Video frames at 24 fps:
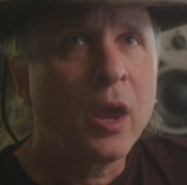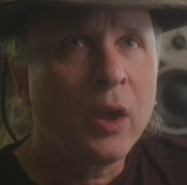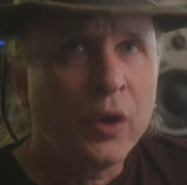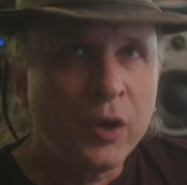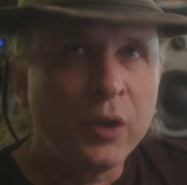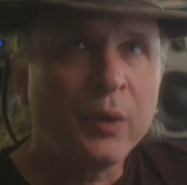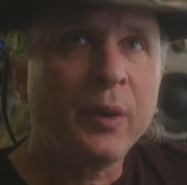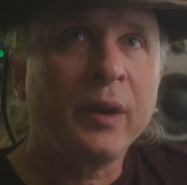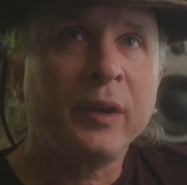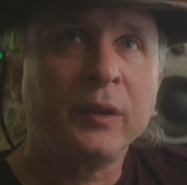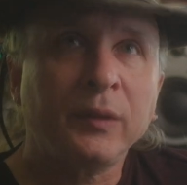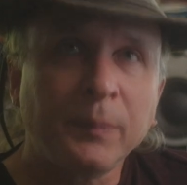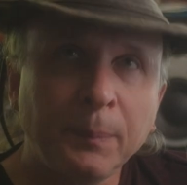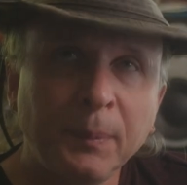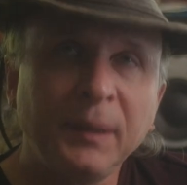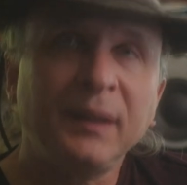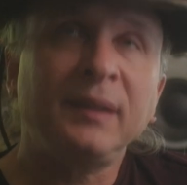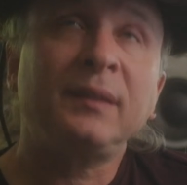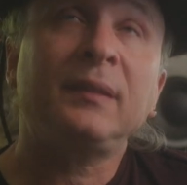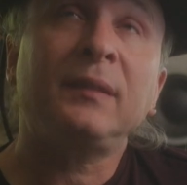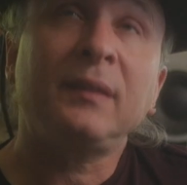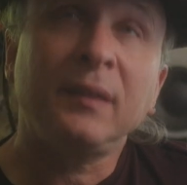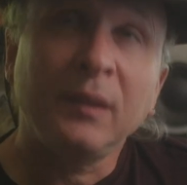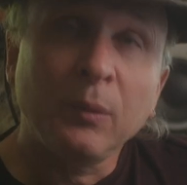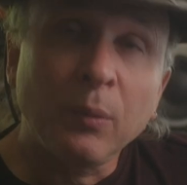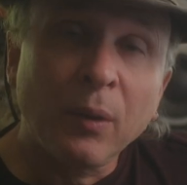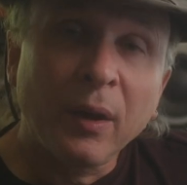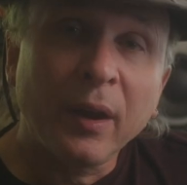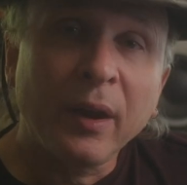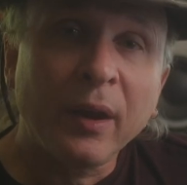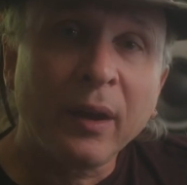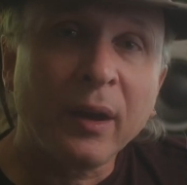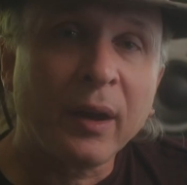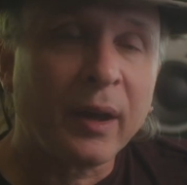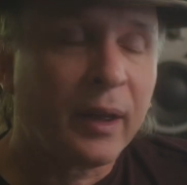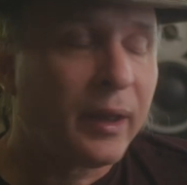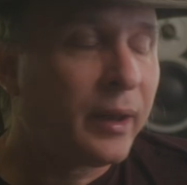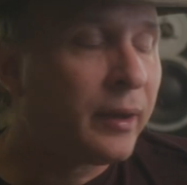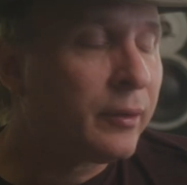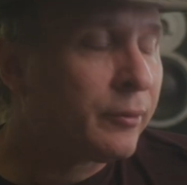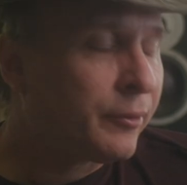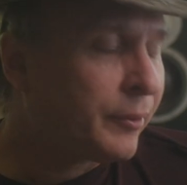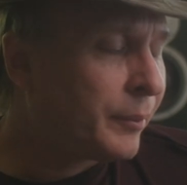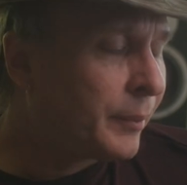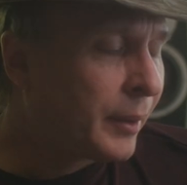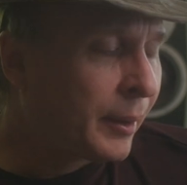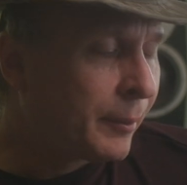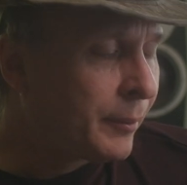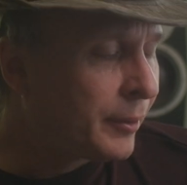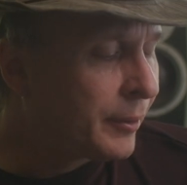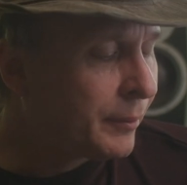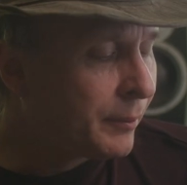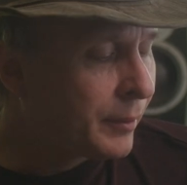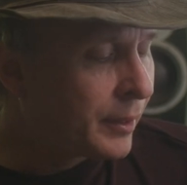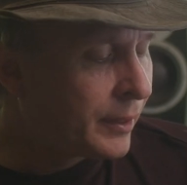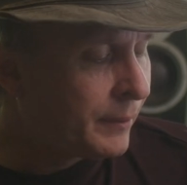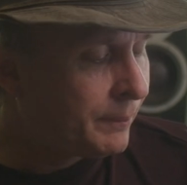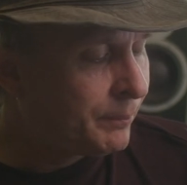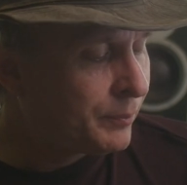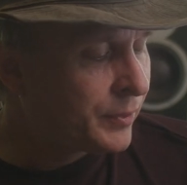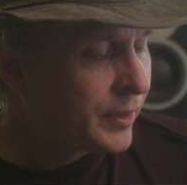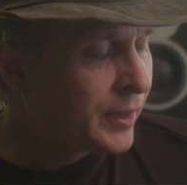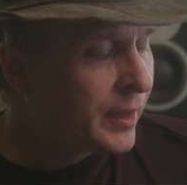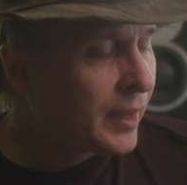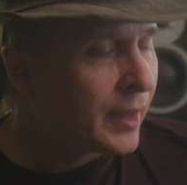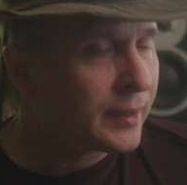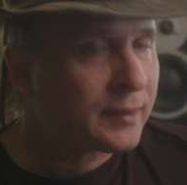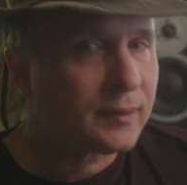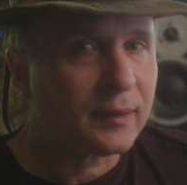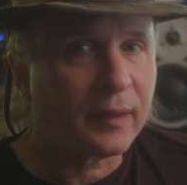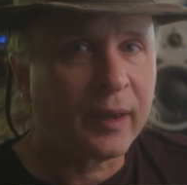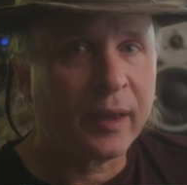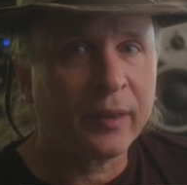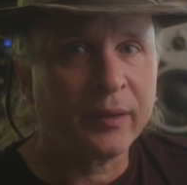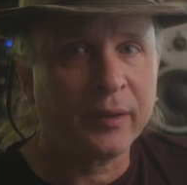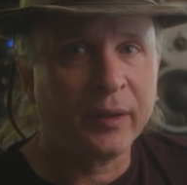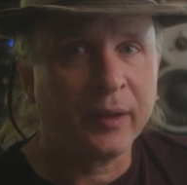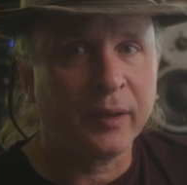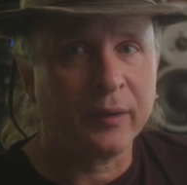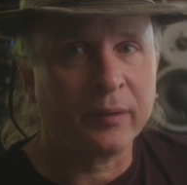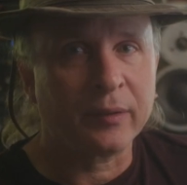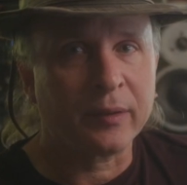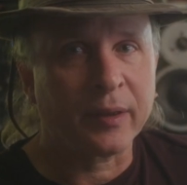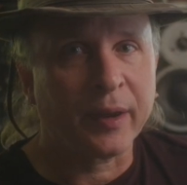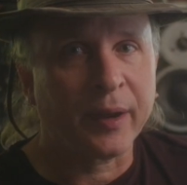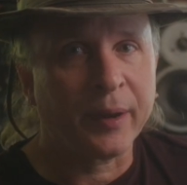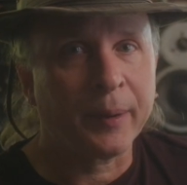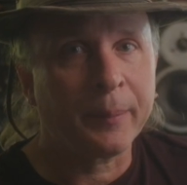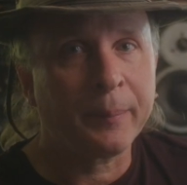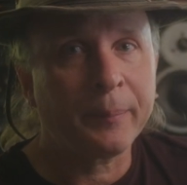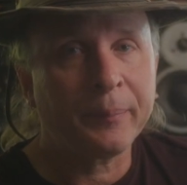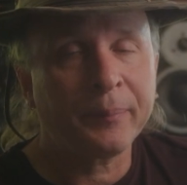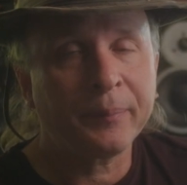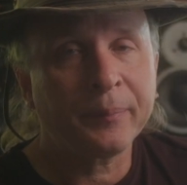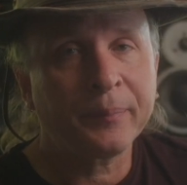USB-C wire. I don't remember, but that's neither here nor there.